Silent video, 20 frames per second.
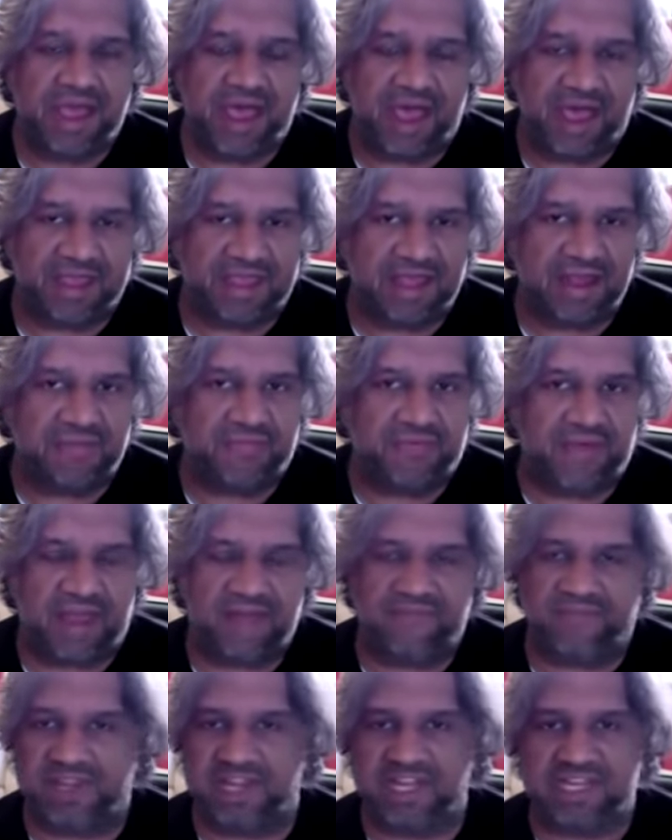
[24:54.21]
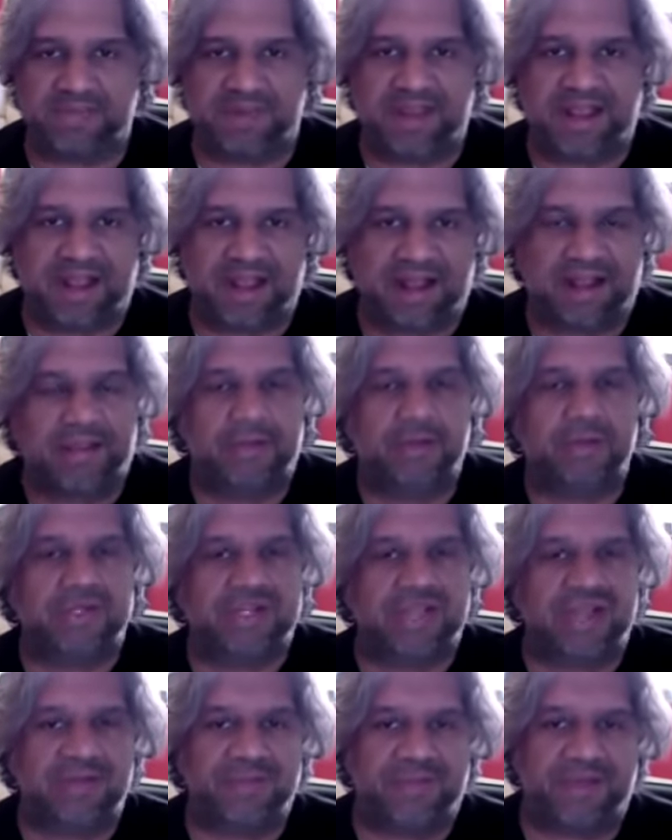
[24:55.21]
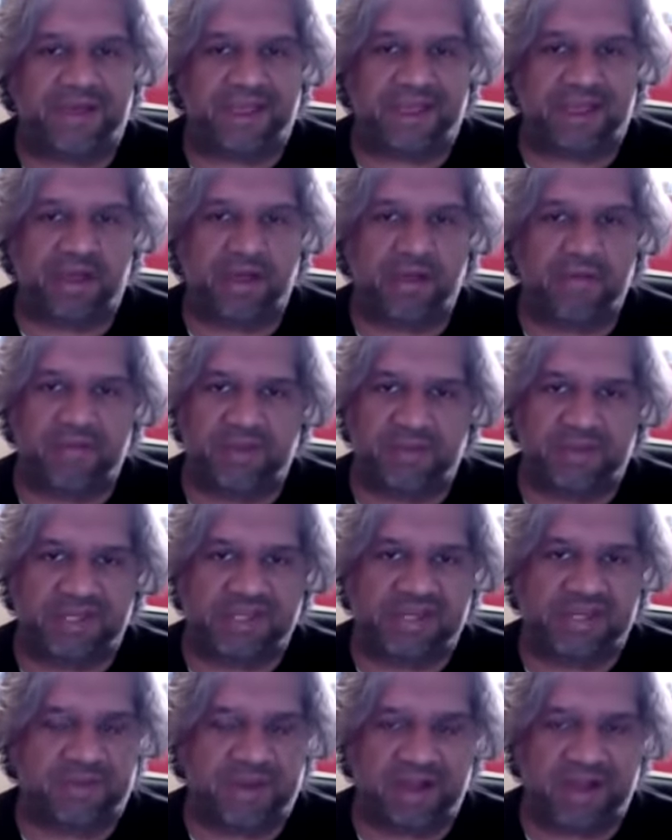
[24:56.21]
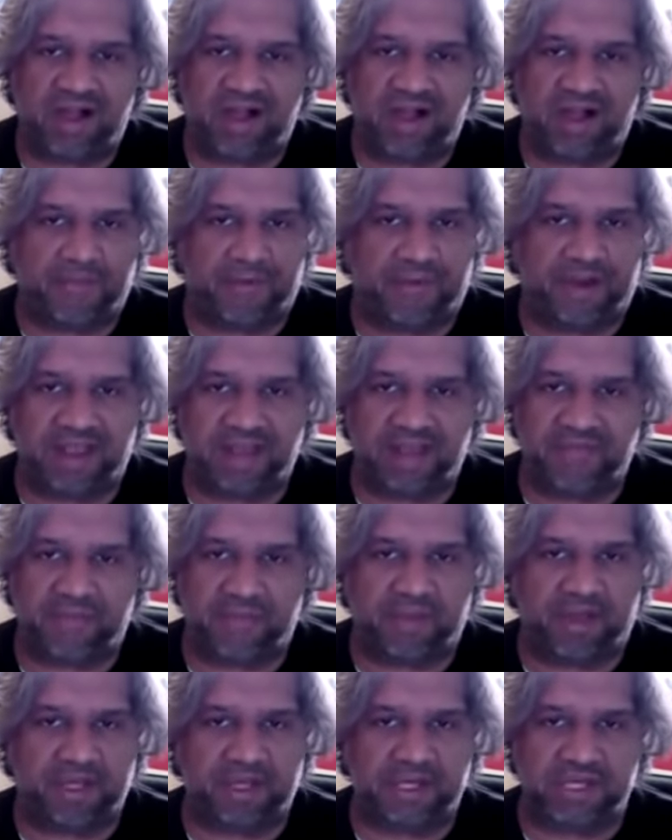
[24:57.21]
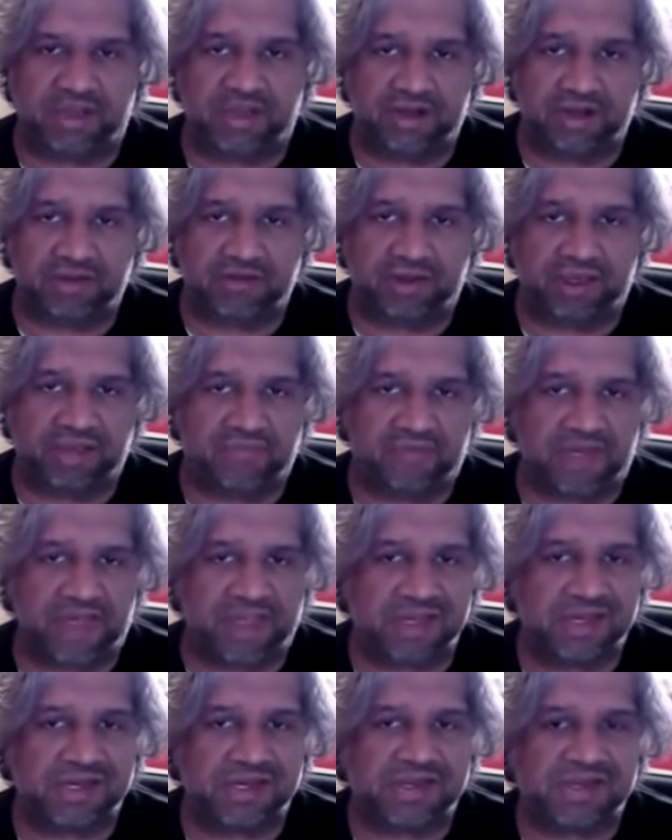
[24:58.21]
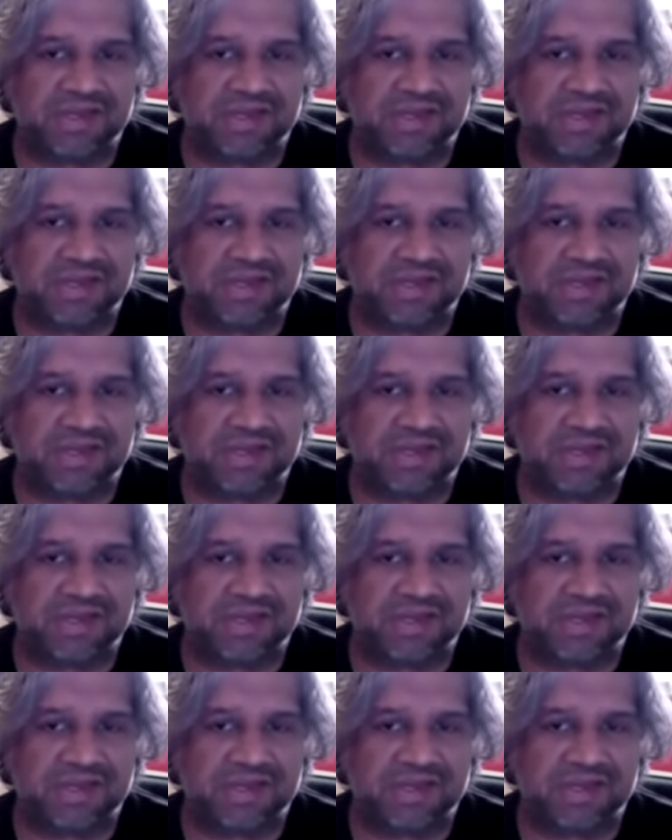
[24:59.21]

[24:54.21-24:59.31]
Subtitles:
And then for everything to be closed down by COVID must have been heartbreaking for Pakistani cricket fans.